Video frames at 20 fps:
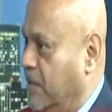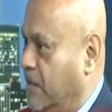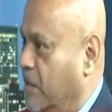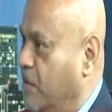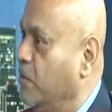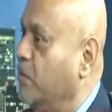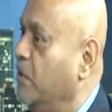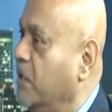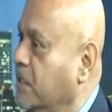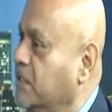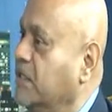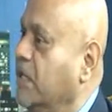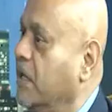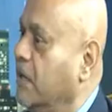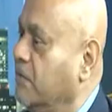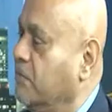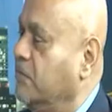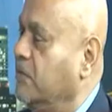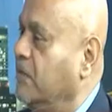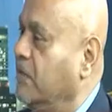who
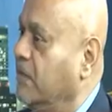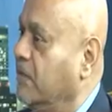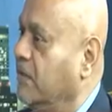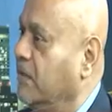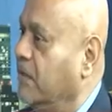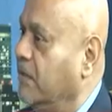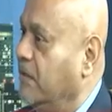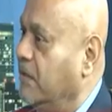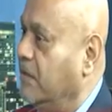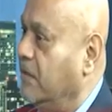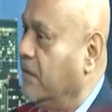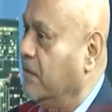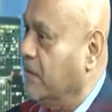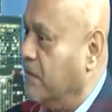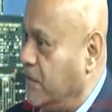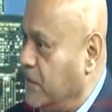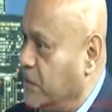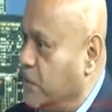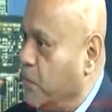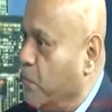deserved
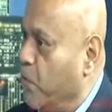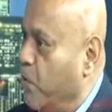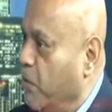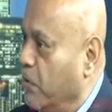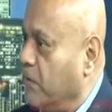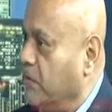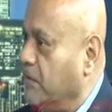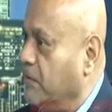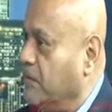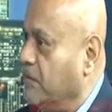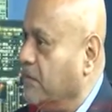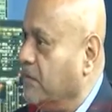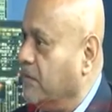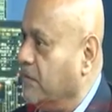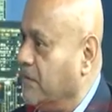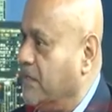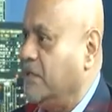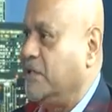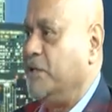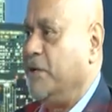this award
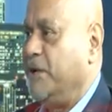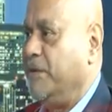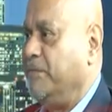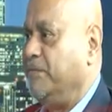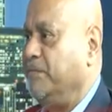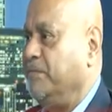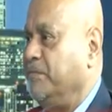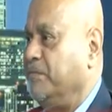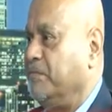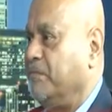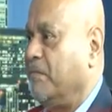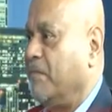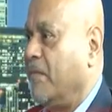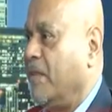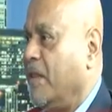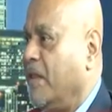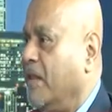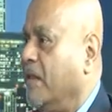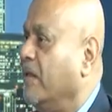this year. Okay.